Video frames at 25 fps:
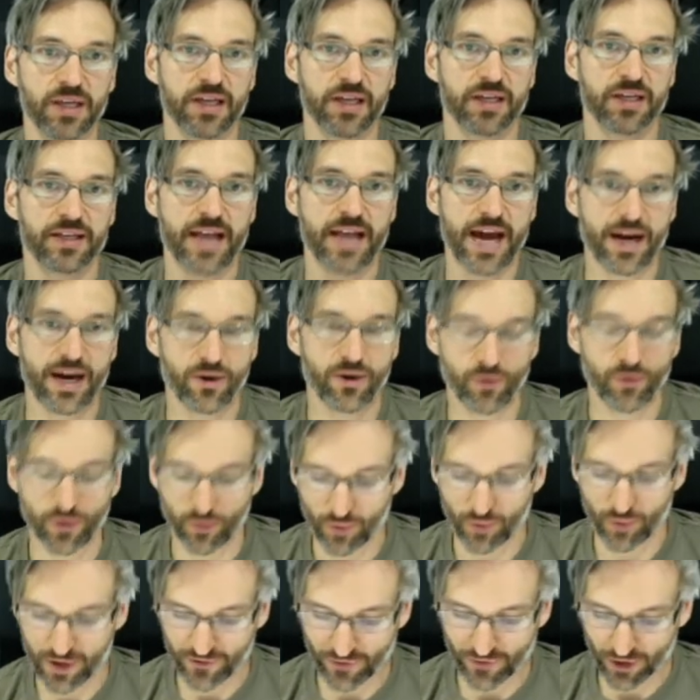Now,
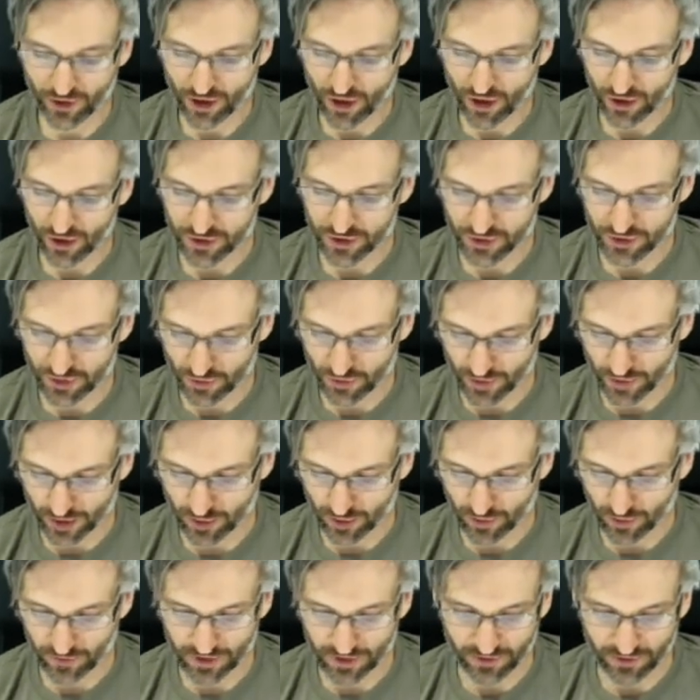with regards to
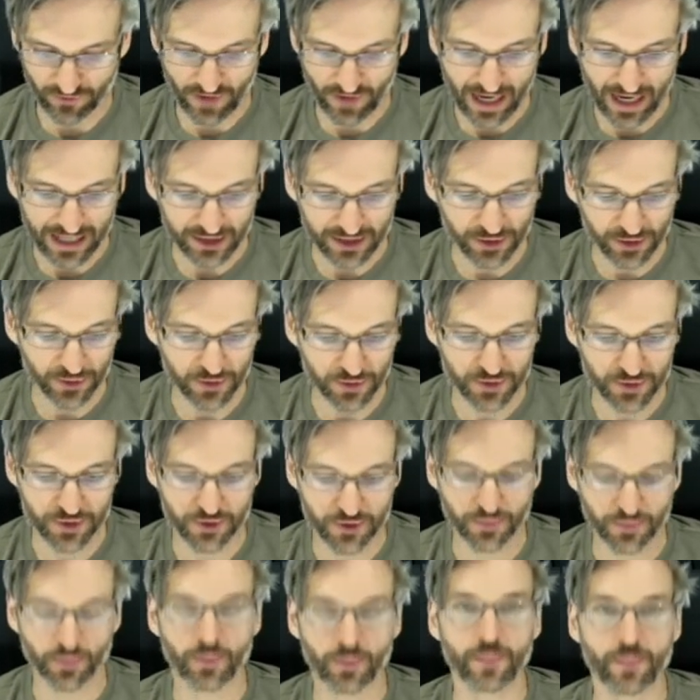equivalent
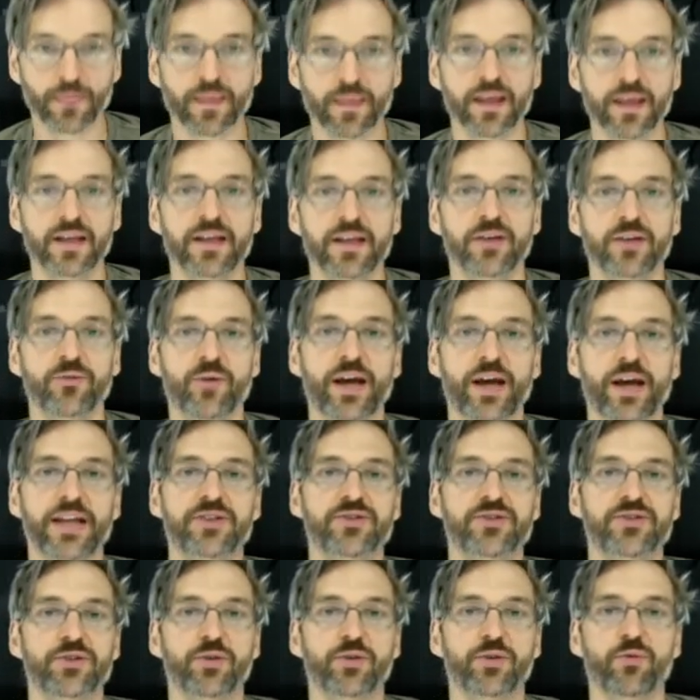values, right?
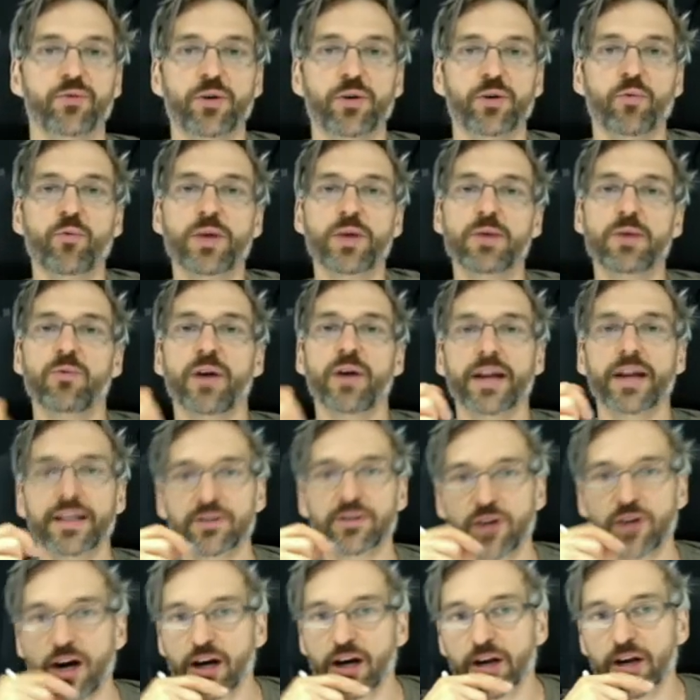So what we want to
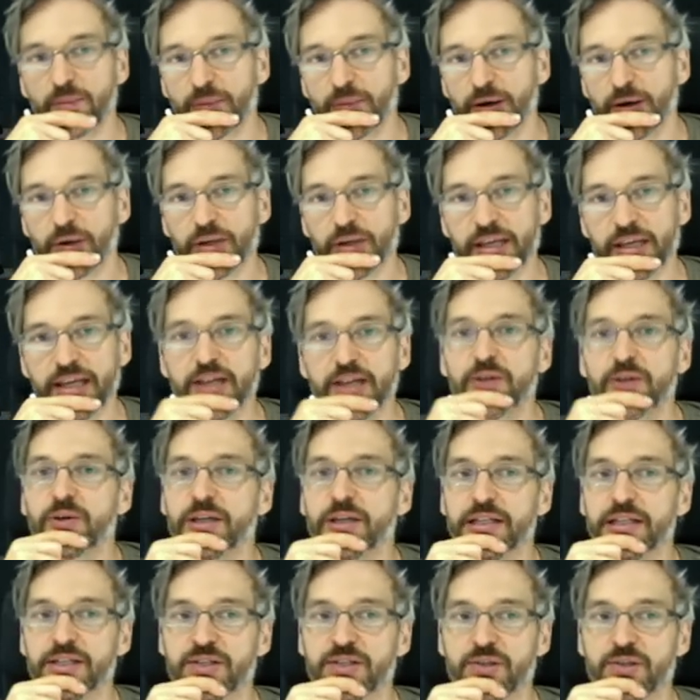talk about here
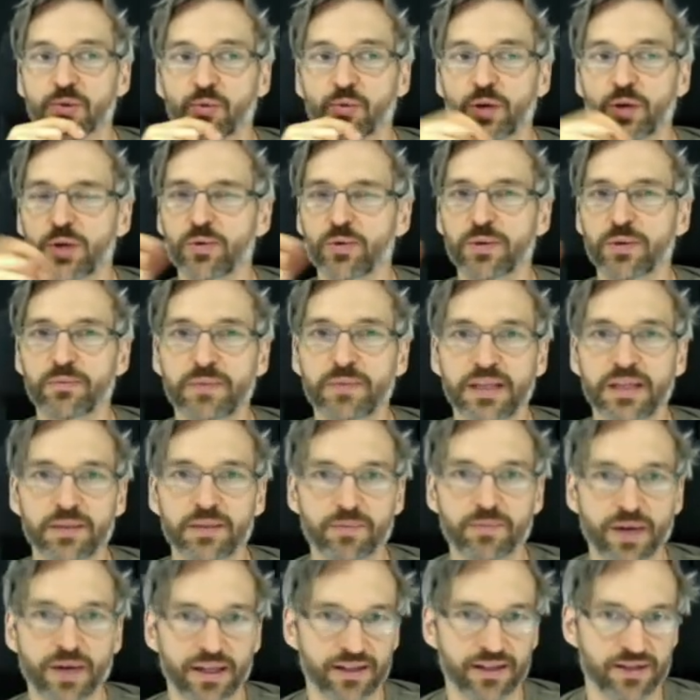is, what do we mean
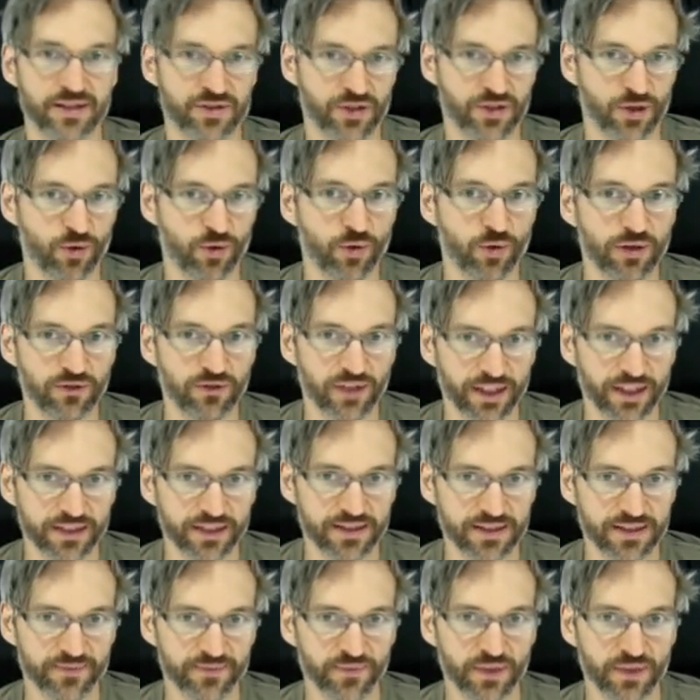by this equivalent?